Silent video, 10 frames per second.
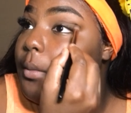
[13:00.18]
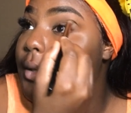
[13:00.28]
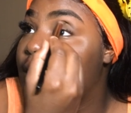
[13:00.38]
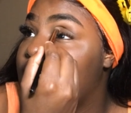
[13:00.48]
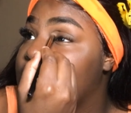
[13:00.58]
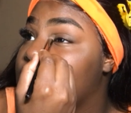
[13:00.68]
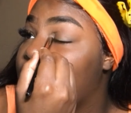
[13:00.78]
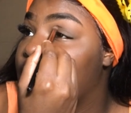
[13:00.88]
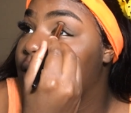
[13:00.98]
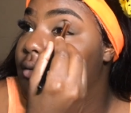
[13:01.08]
But now I'm just
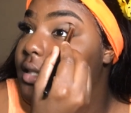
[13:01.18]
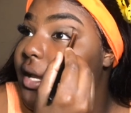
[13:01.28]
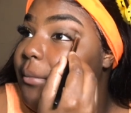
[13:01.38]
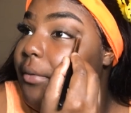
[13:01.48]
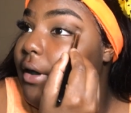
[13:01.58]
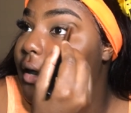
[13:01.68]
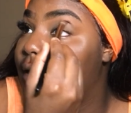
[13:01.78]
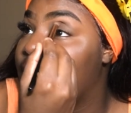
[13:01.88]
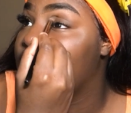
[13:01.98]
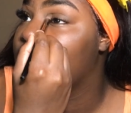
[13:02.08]
going in with that
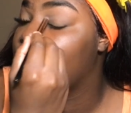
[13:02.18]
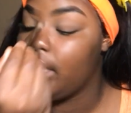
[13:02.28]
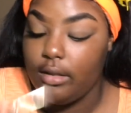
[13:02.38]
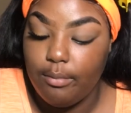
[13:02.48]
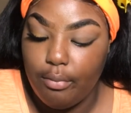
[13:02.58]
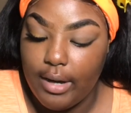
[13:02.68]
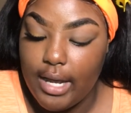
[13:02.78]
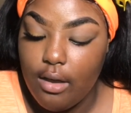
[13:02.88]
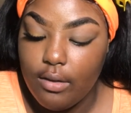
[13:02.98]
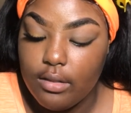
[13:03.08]
brown. And the
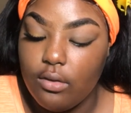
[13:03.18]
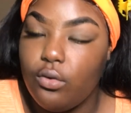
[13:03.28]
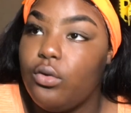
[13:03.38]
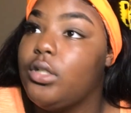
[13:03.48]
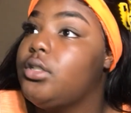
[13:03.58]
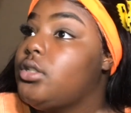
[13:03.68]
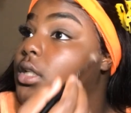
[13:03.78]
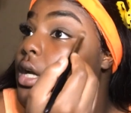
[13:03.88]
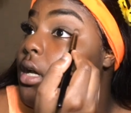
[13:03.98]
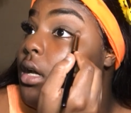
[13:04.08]
brown and the orange